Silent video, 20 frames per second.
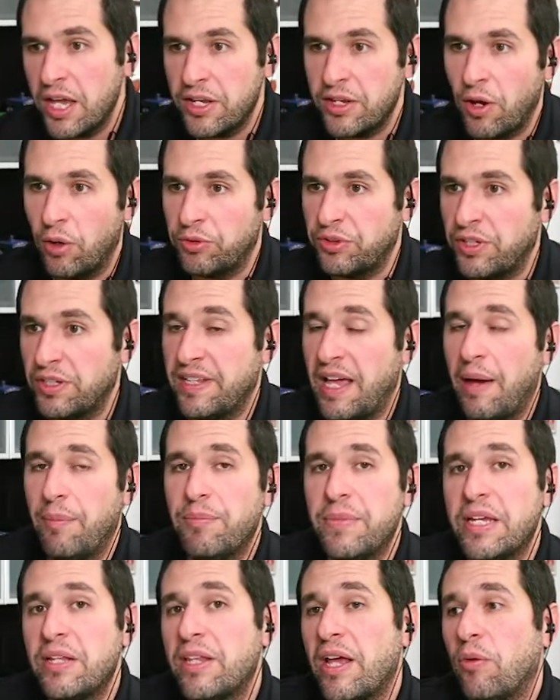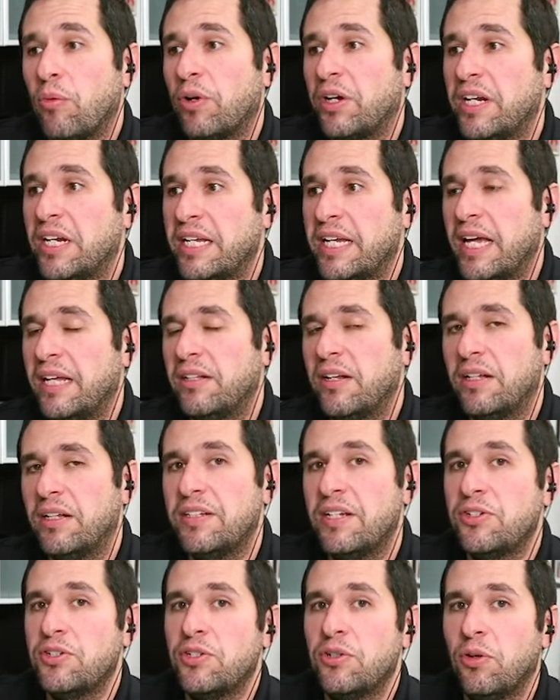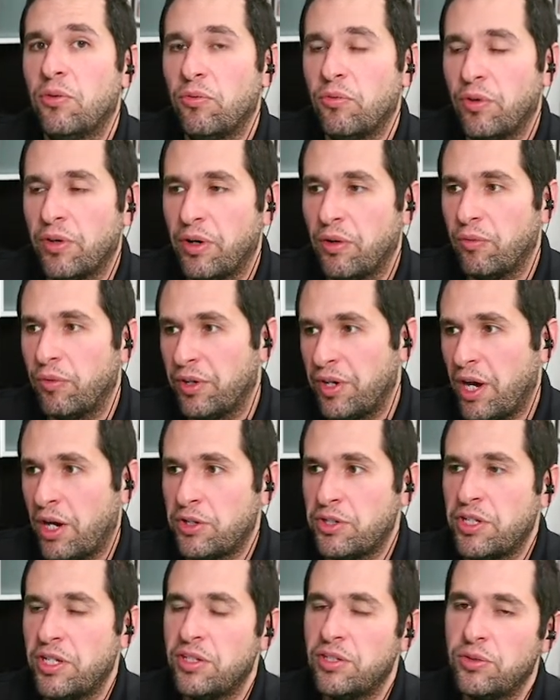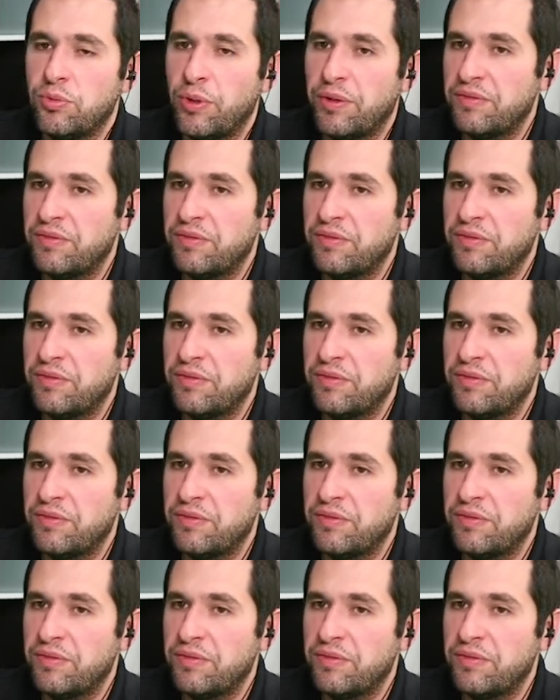you know, does that mean that we're going to get additional re reductions?